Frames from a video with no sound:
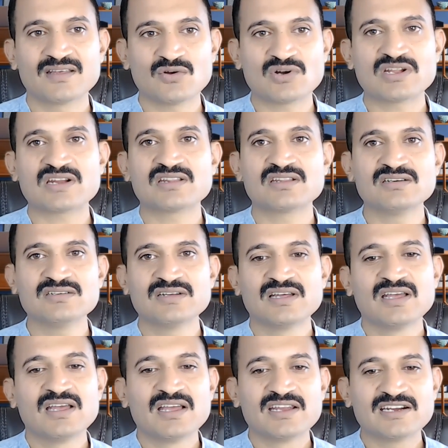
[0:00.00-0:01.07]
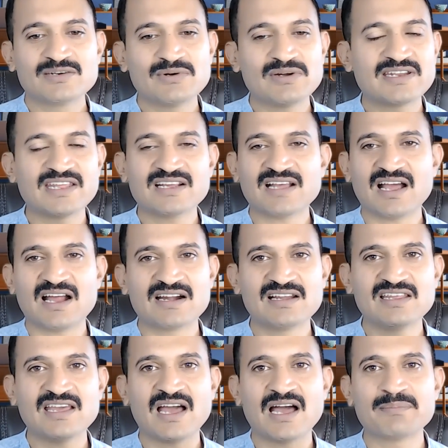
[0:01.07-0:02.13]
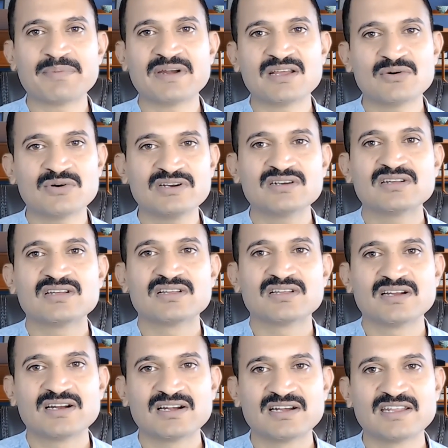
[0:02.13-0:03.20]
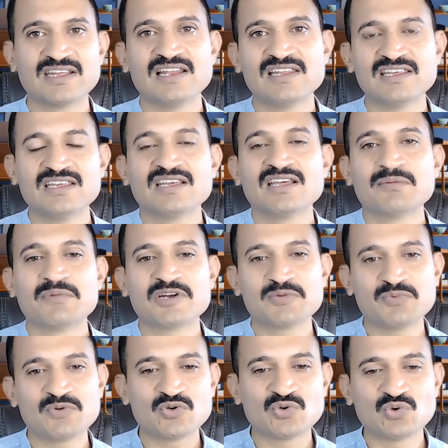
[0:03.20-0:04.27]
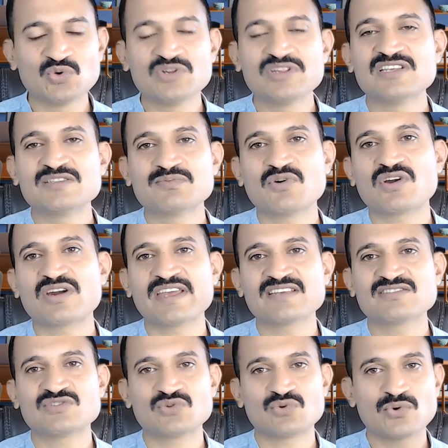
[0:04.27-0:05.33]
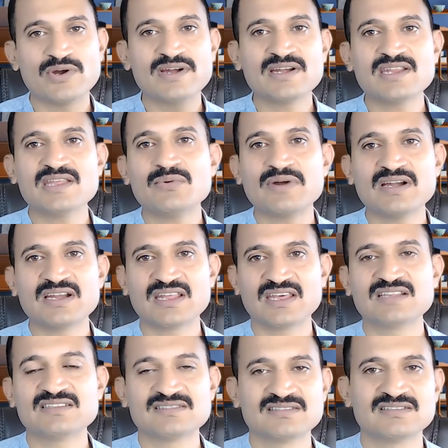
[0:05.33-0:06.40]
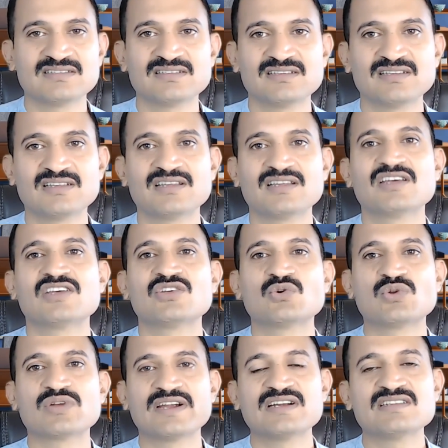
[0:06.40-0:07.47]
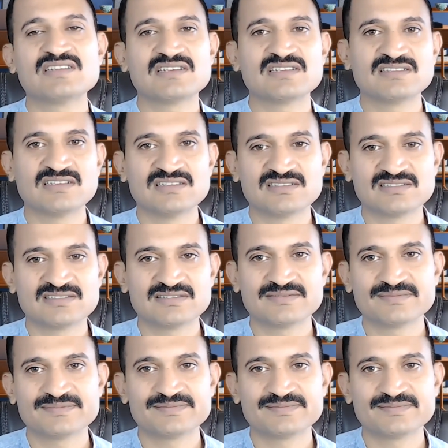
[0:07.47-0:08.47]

What are the? It will take hardly half an hour daily, but if you do this for next 21 days, you will get the results.